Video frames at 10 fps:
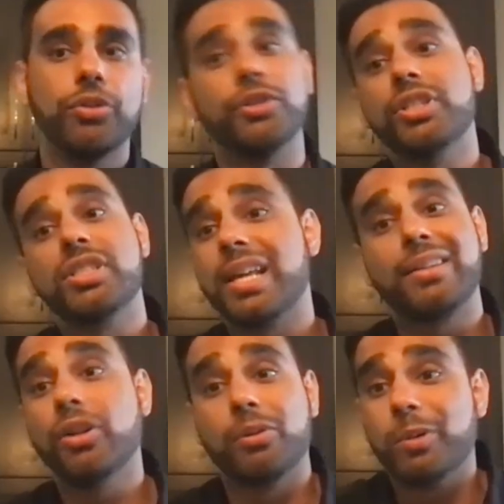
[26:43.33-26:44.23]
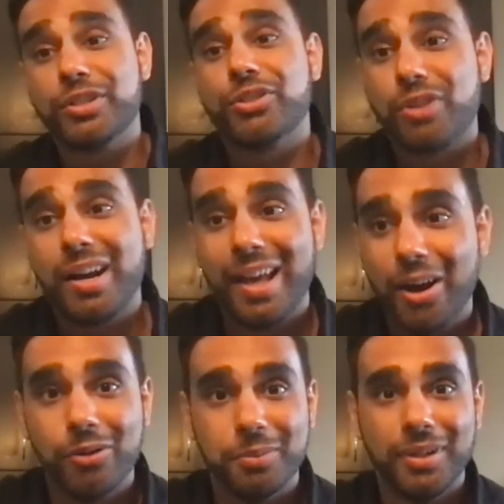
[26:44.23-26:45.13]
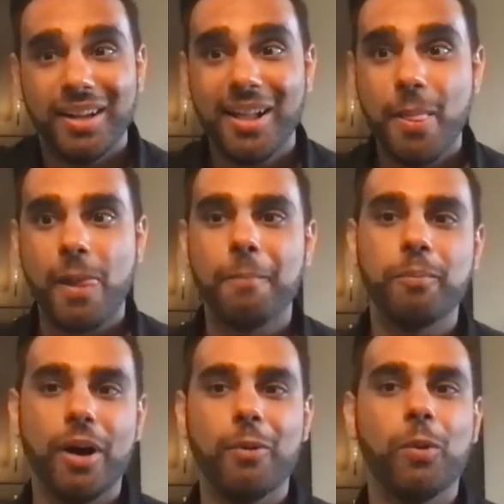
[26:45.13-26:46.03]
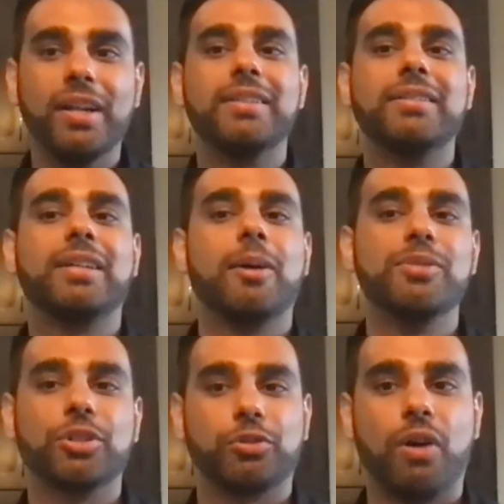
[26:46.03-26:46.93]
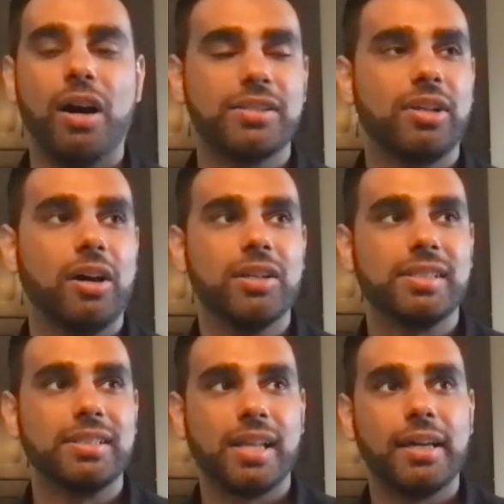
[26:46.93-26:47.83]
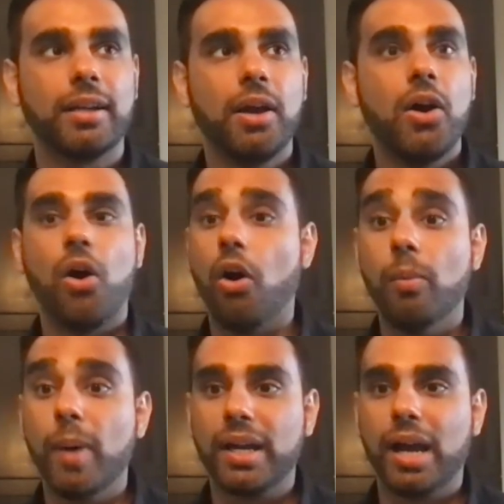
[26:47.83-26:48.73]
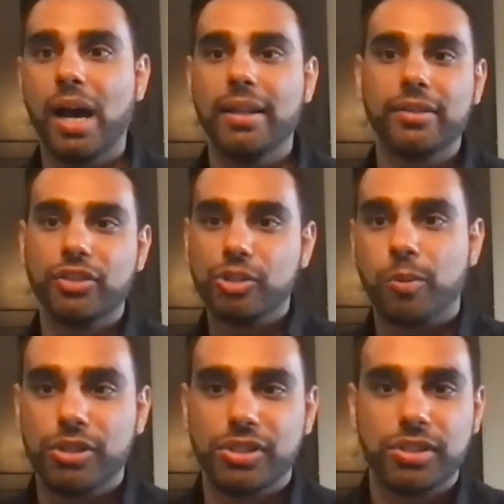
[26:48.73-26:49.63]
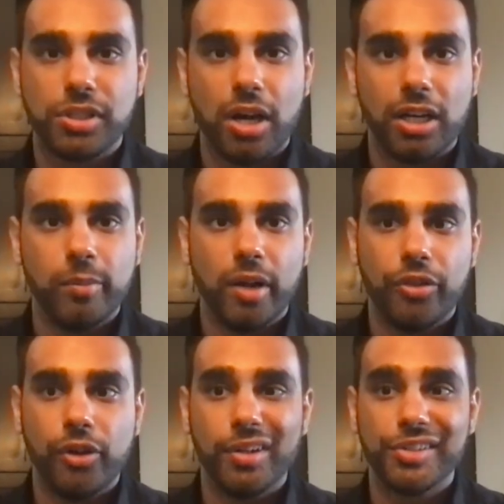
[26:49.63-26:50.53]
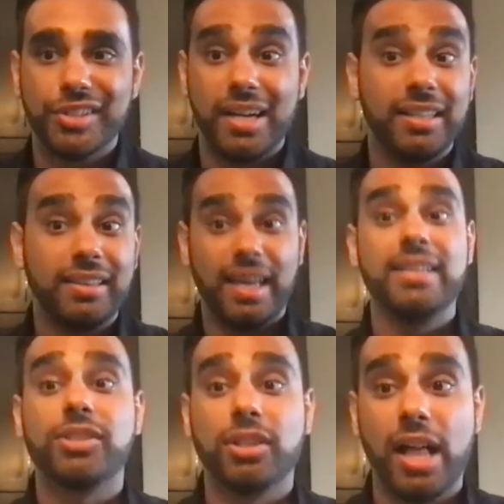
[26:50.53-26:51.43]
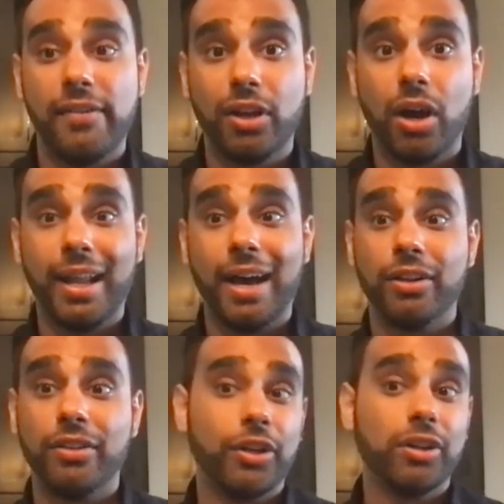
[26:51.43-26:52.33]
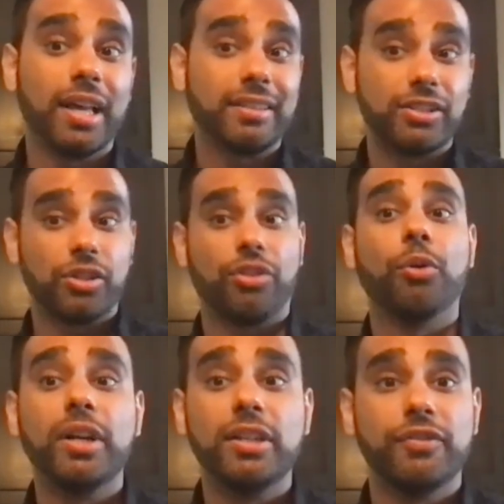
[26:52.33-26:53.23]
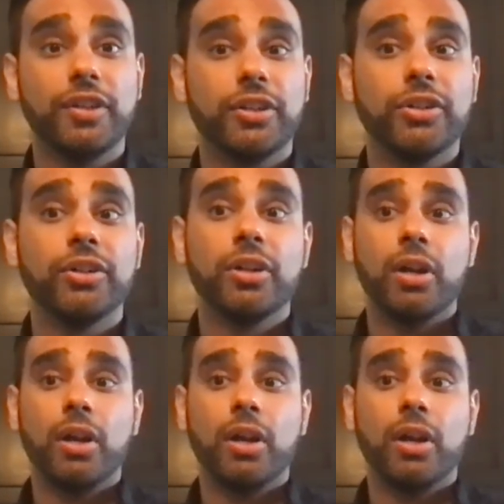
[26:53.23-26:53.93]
They're just like, look, we're just trying to help. But what it comes across us is like, oh my God, like this person's talking about their anxiety. They still haven't got out, and they're like this authority figure.